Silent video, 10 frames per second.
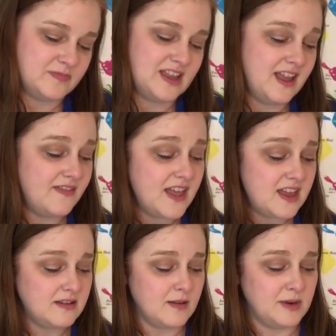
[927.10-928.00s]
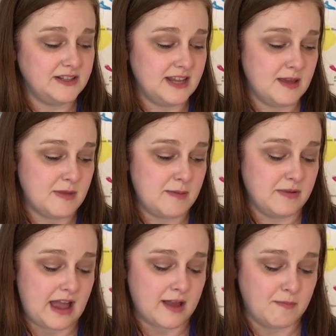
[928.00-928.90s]
And then I'm gonna take my
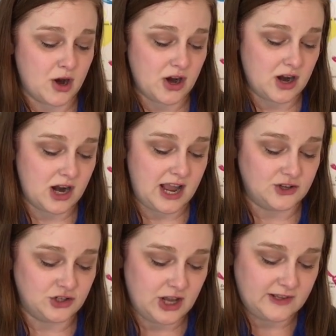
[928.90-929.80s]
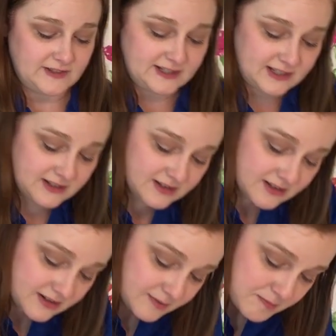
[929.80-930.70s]
black marker and just
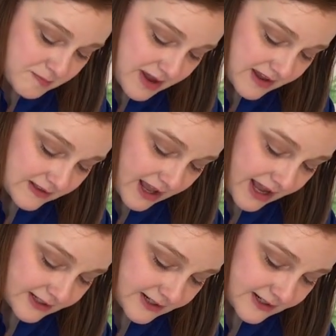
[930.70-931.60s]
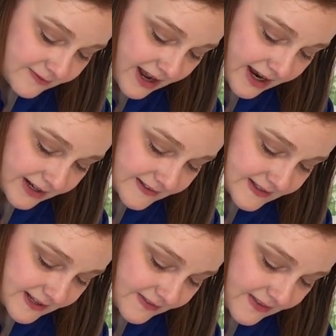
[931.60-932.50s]
make a line to divide his
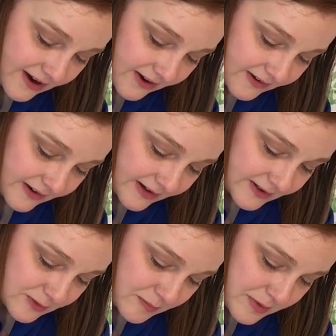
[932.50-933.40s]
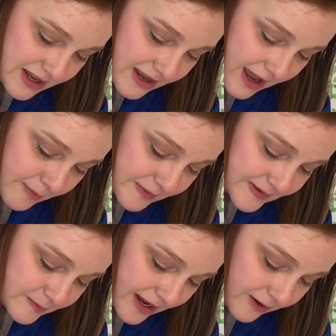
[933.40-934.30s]
teeth there to a big happy
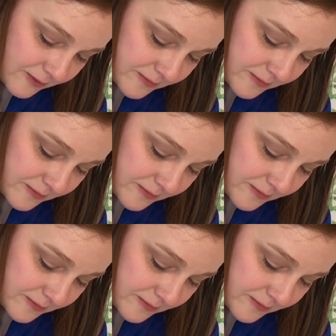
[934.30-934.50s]
smile.